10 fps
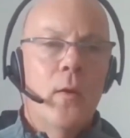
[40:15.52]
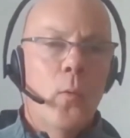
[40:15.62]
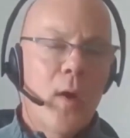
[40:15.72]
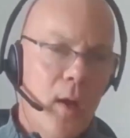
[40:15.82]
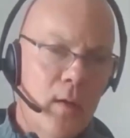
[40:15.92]

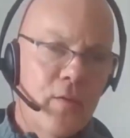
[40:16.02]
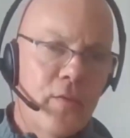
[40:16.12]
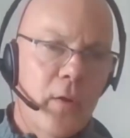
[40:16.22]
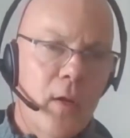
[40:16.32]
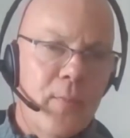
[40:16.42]
100
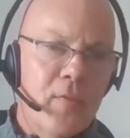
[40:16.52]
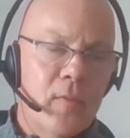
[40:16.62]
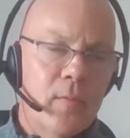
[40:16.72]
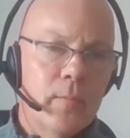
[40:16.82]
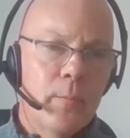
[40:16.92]

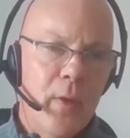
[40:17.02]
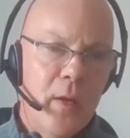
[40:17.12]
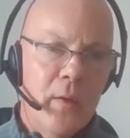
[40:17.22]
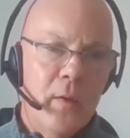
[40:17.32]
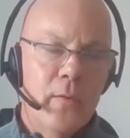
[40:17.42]
startups
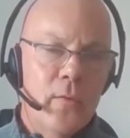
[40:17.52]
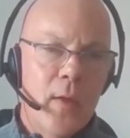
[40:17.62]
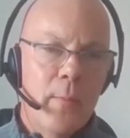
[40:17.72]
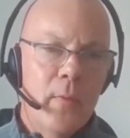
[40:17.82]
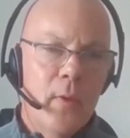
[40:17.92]
pitching
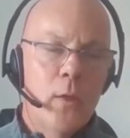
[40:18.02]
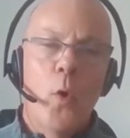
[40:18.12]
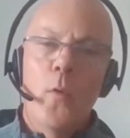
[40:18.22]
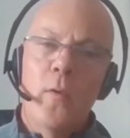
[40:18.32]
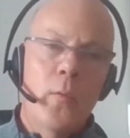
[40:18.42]
to them,
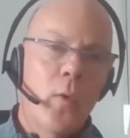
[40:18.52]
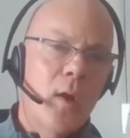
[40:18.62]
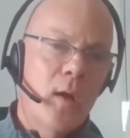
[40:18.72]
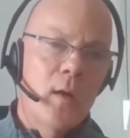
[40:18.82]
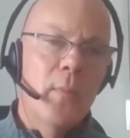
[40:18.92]
and over
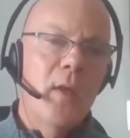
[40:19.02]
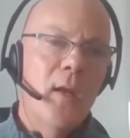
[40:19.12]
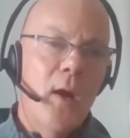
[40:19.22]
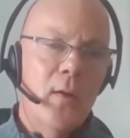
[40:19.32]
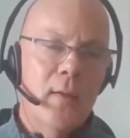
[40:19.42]
100
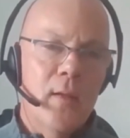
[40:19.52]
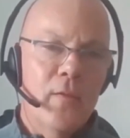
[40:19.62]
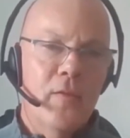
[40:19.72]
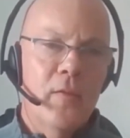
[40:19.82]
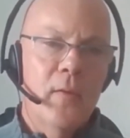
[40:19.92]
media
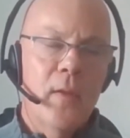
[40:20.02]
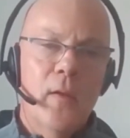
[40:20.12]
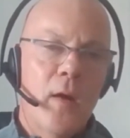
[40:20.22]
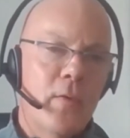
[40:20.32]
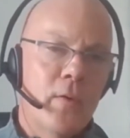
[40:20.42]
outlets
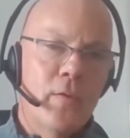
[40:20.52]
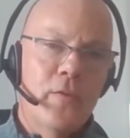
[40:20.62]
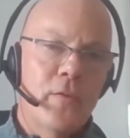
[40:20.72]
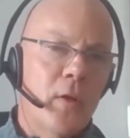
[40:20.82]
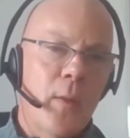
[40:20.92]
that cover
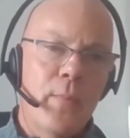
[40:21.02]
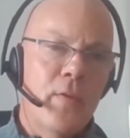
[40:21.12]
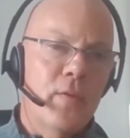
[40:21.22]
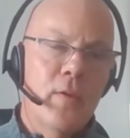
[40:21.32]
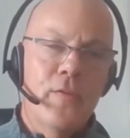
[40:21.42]
startup
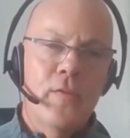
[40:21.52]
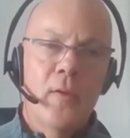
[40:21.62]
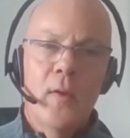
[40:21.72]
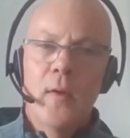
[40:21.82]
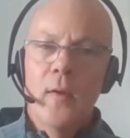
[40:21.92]

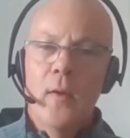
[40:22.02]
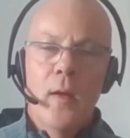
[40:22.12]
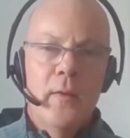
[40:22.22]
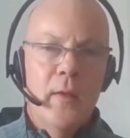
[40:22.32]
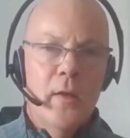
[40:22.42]
business,
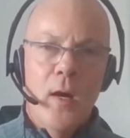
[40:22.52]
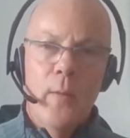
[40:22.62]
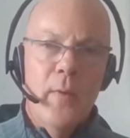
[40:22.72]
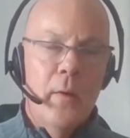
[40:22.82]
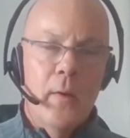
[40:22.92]
the
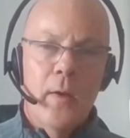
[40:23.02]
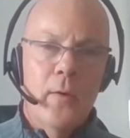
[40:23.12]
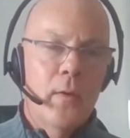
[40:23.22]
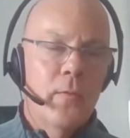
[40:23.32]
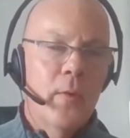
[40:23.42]
economy in
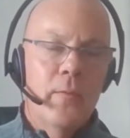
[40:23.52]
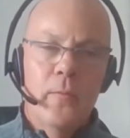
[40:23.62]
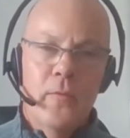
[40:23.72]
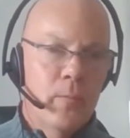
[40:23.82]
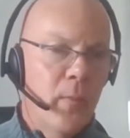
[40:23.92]
general,
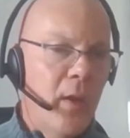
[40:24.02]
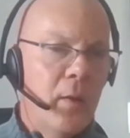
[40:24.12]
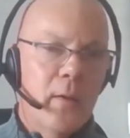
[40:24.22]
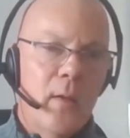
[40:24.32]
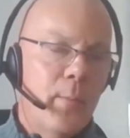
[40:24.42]

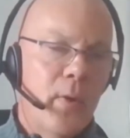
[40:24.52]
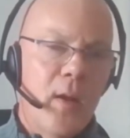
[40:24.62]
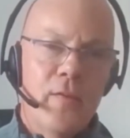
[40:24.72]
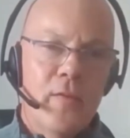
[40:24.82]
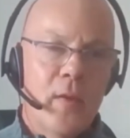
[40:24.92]
major name
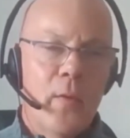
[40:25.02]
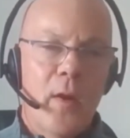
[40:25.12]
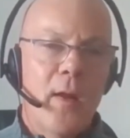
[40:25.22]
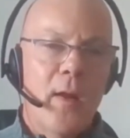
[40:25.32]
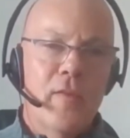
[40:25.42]
brands. I don't
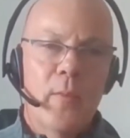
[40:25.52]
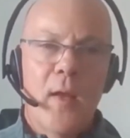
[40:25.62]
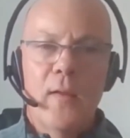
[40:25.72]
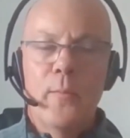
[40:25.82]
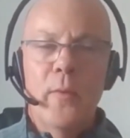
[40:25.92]
want to announce them
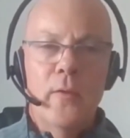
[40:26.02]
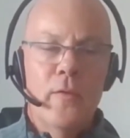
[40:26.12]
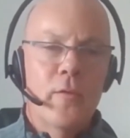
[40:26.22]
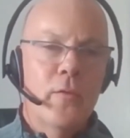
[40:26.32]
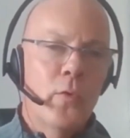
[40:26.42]
yet, but
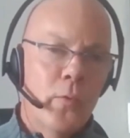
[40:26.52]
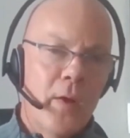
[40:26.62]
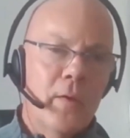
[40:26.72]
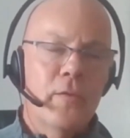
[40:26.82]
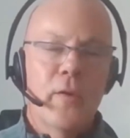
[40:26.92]
those of you who
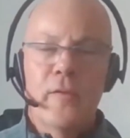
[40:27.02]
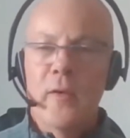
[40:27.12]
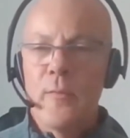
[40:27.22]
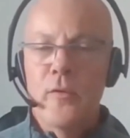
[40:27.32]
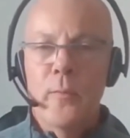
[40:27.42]
register on
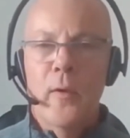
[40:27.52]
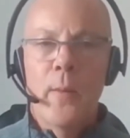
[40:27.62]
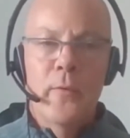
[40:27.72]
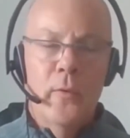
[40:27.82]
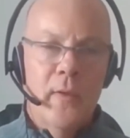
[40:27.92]
Startup Super
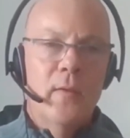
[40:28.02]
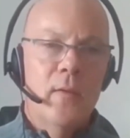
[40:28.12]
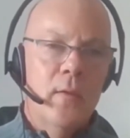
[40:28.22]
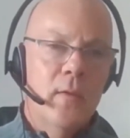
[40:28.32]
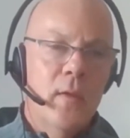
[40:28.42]
Cup, you'll
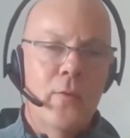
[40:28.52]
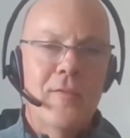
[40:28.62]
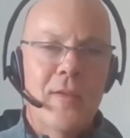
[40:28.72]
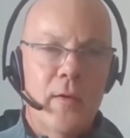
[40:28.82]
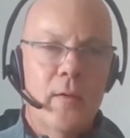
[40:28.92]
get the
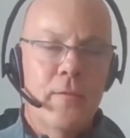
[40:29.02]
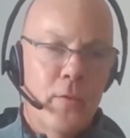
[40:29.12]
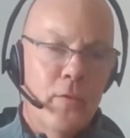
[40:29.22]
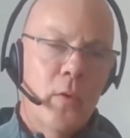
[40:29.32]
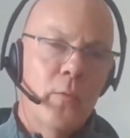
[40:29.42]
newsletter.
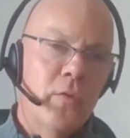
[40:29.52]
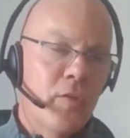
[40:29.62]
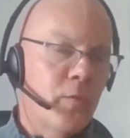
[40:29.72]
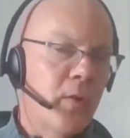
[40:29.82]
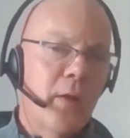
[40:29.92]
First one
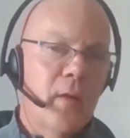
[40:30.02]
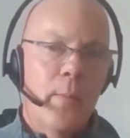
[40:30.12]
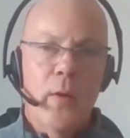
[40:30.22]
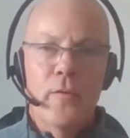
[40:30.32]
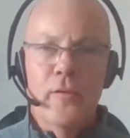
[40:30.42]
just went out a
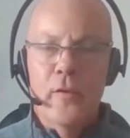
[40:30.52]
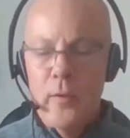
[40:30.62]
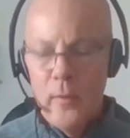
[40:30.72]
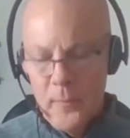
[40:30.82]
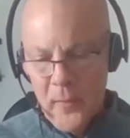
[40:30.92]
couple hours
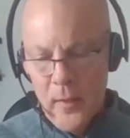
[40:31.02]
ago.